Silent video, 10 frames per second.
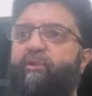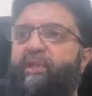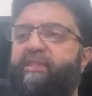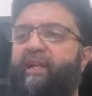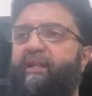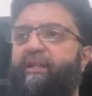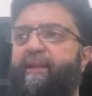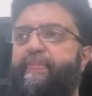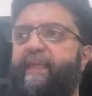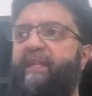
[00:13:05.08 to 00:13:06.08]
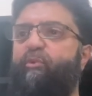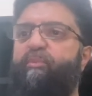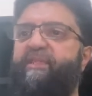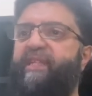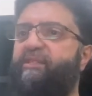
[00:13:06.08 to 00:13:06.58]
wa ta'ala. And it would
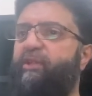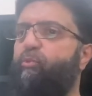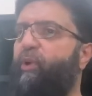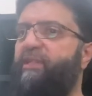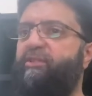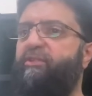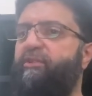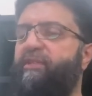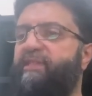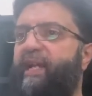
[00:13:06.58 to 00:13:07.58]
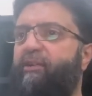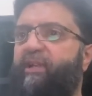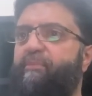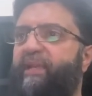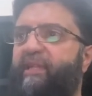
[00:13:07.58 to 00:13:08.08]
be said to him, why do you do this? How
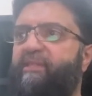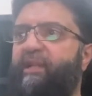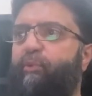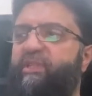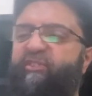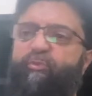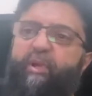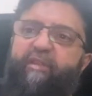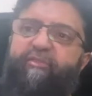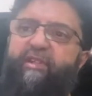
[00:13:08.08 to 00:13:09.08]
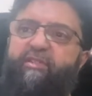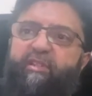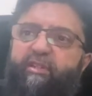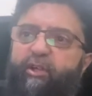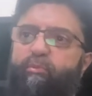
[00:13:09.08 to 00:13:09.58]
come it is that once you've prayed Fajr,
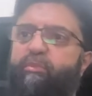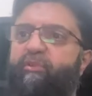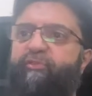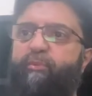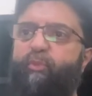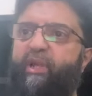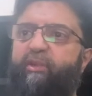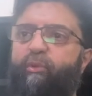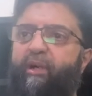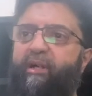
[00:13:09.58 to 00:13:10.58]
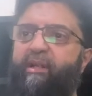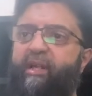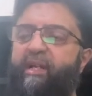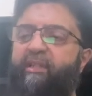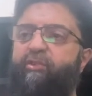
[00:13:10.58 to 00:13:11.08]
you don't move from where you are?
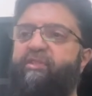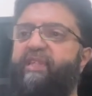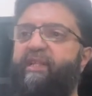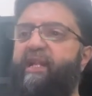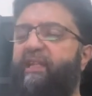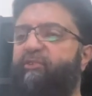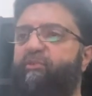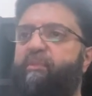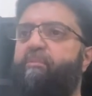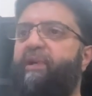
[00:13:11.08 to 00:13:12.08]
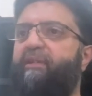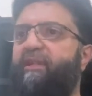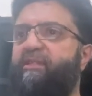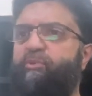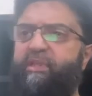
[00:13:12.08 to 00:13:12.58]
You sit and you remember
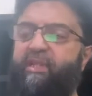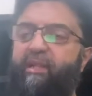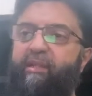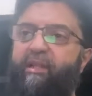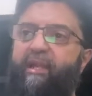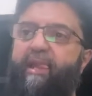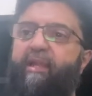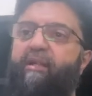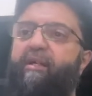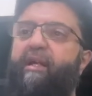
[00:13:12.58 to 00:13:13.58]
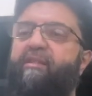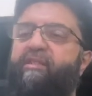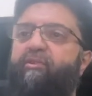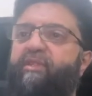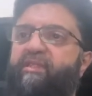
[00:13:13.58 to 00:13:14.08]
Allah azza wa jal
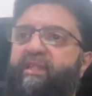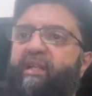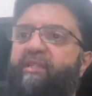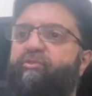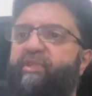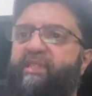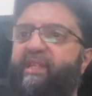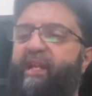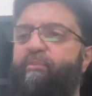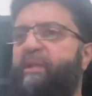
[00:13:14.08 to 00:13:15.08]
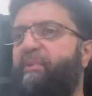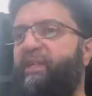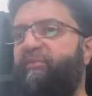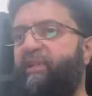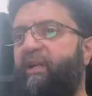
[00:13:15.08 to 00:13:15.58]
until the sun has risen, and maybe
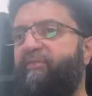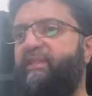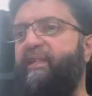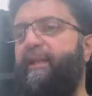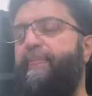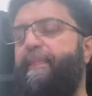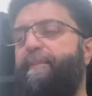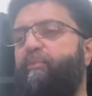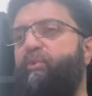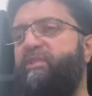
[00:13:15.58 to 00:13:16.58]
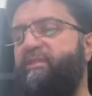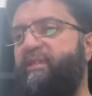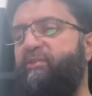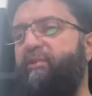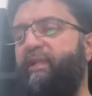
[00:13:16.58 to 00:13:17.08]
even after that, which is
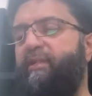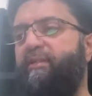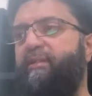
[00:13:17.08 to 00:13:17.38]
a sunnah.